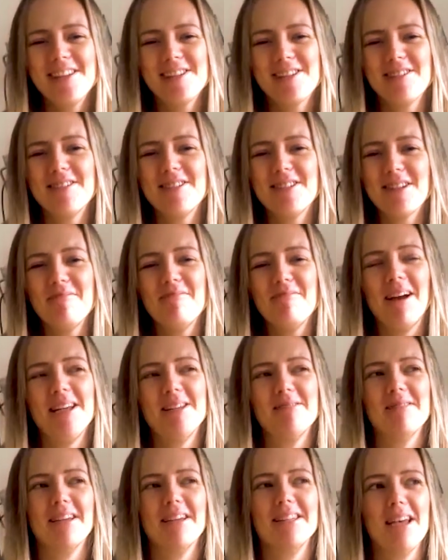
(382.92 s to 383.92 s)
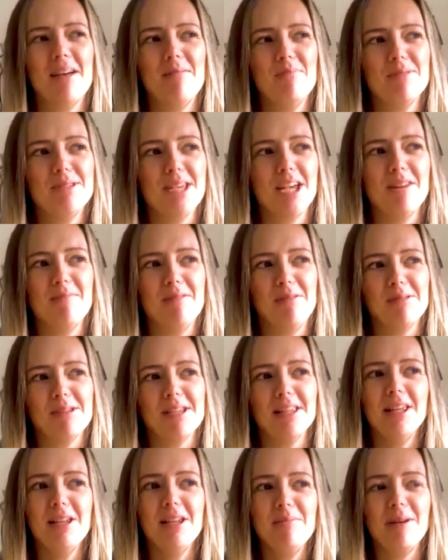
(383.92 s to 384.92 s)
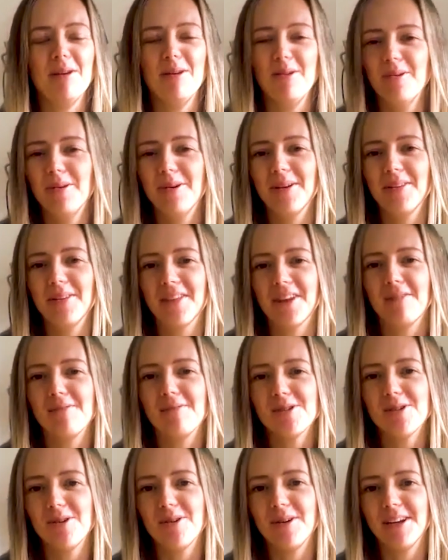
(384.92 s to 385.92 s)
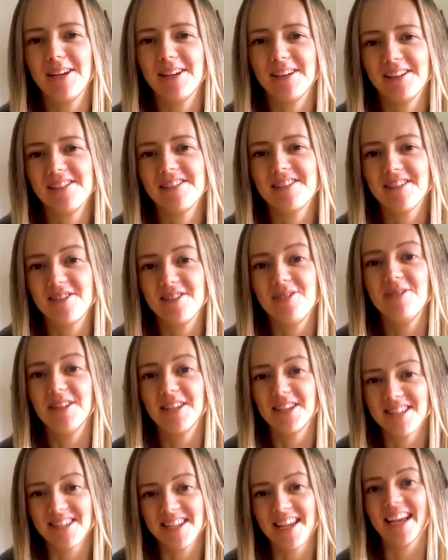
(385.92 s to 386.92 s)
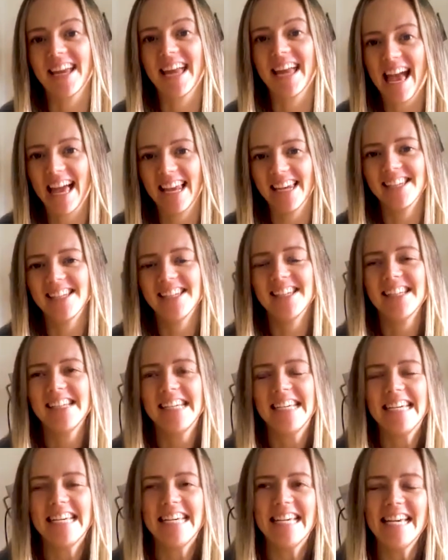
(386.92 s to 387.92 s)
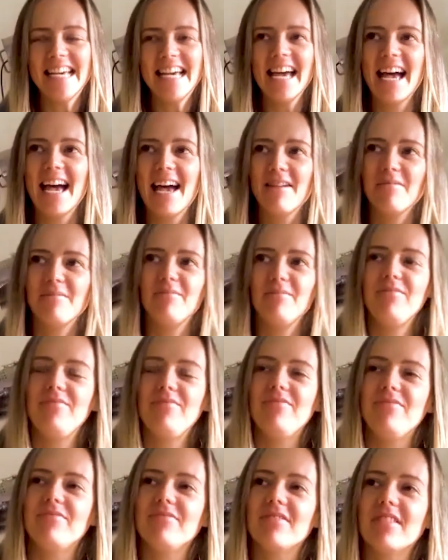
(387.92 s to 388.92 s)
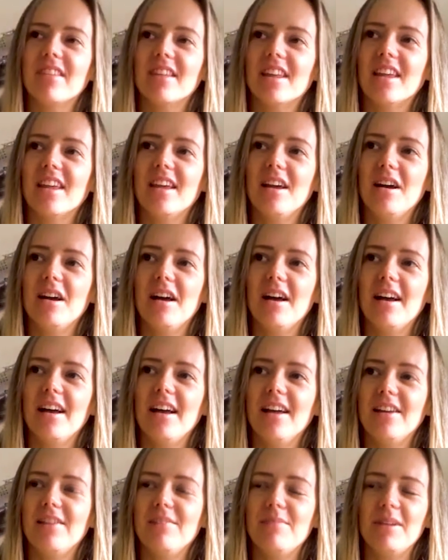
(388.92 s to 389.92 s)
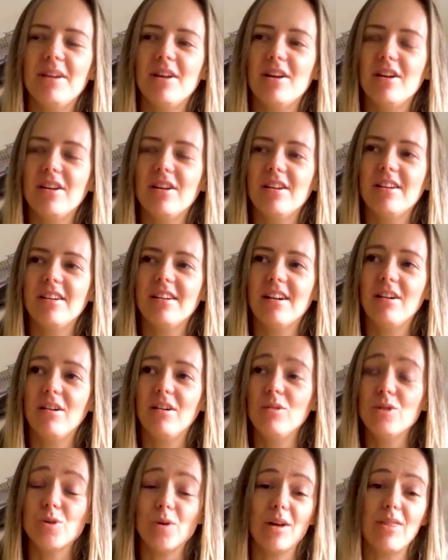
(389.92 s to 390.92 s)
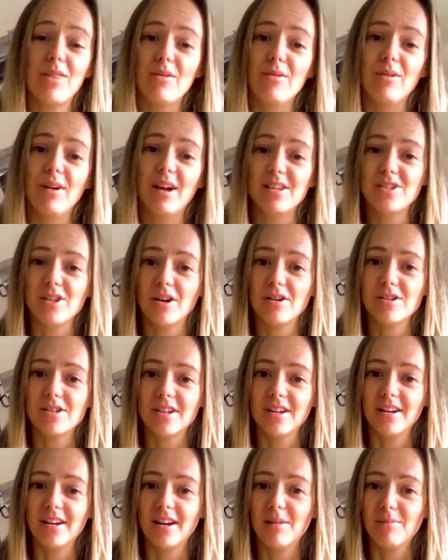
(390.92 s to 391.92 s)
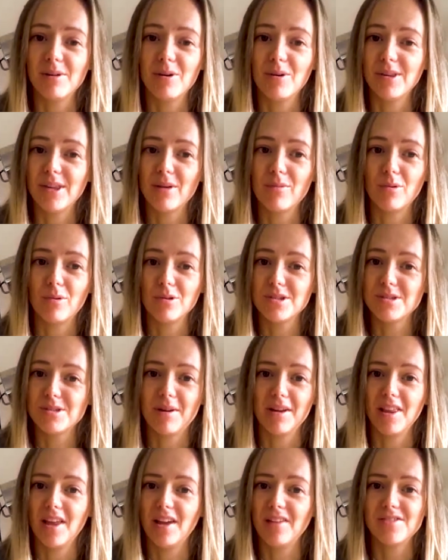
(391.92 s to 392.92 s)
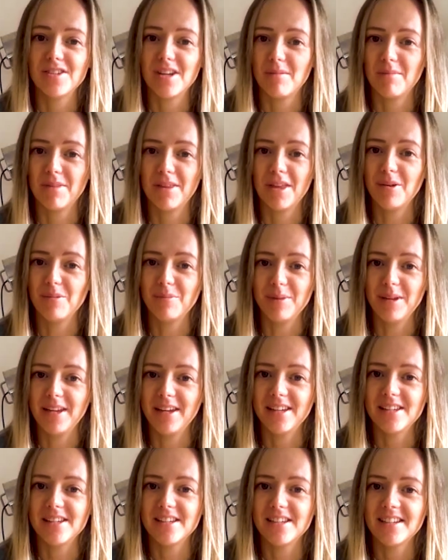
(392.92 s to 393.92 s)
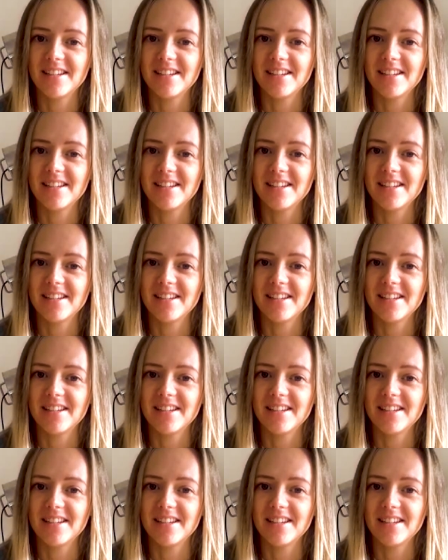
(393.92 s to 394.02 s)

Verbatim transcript: so in some ways, it was like ten percent of me was a little bit annoyed that I was going to do this again. Um, and also, I thought Antarctica, I'll be going there once in my lifetime, and that'll be it.